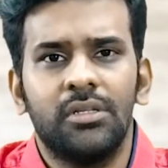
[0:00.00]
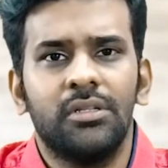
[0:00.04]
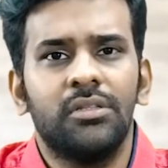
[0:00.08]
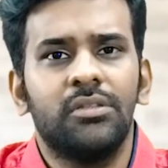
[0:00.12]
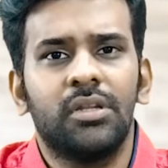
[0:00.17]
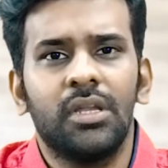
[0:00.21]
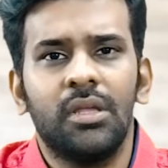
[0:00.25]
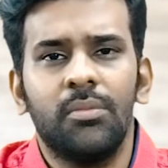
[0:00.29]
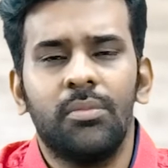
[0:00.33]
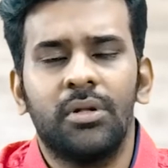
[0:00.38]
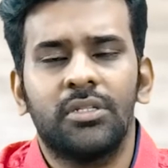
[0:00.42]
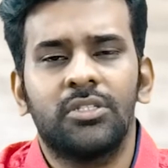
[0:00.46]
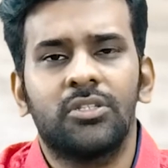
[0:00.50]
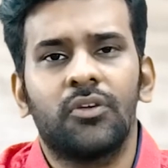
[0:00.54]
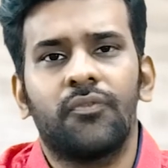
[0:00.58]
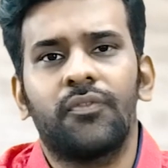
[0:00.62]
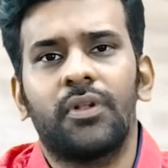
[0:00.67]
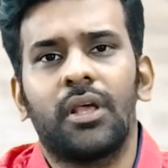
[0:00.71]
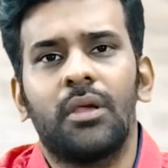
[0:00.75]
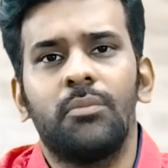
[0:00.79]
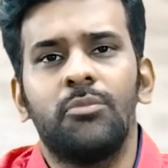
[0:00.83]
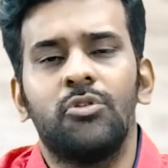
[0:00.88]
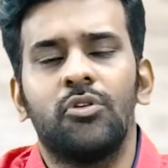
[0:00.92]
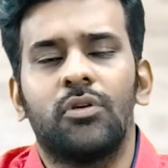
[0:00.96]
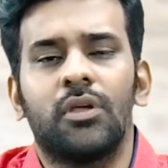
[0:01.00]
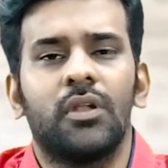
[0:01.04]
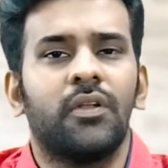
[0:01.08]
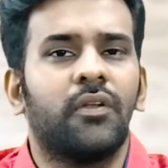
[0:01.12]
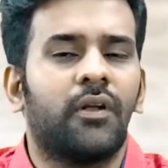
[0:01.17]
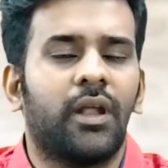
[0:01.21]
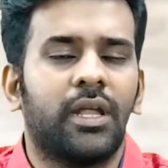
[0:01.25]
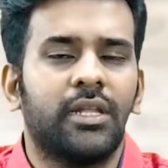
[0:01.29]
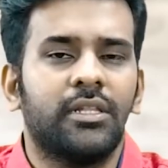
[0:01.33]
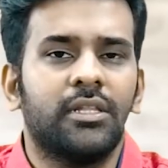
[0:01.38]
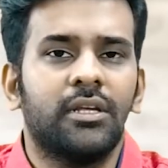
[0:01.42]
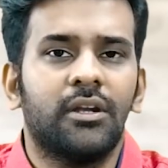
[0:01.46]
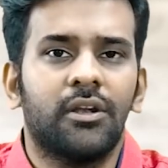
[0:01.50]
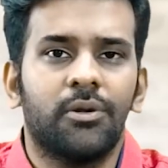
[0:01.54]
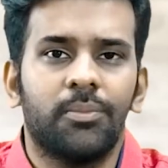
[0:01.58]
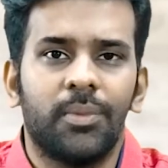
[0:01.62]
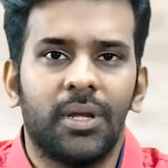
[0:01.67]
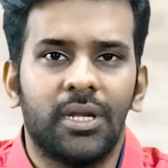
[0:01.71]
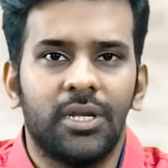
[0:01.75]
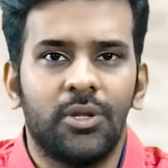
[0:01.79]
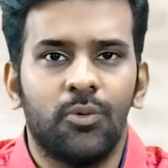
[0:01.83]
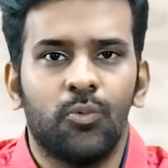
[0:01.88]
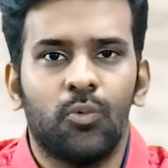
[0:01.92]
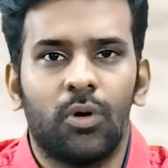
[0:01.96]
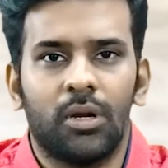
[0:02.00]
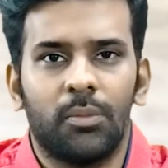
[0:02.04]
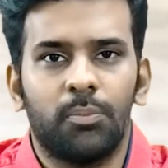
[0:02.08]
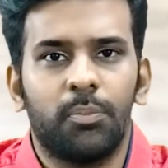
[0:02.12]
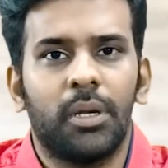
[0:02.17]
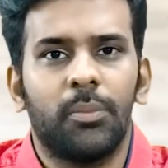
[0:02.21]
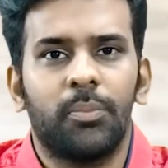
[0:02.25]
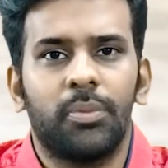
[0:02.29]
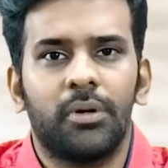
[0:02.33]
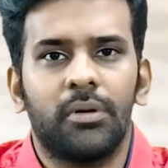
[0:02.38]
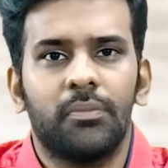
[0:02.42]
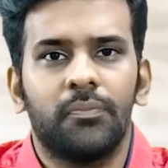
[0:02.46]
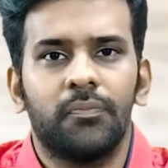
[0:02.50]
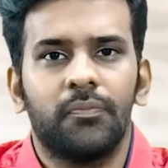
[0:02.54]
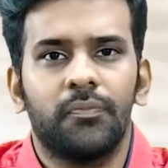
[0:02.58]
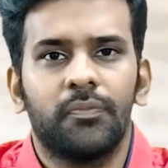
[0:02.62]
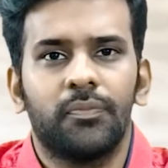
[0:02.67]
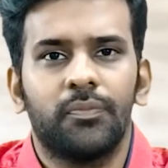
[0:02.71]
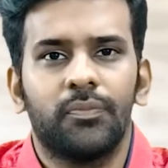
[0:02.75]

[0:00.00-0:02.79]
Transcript: in three months of time you can write the remaining one paper.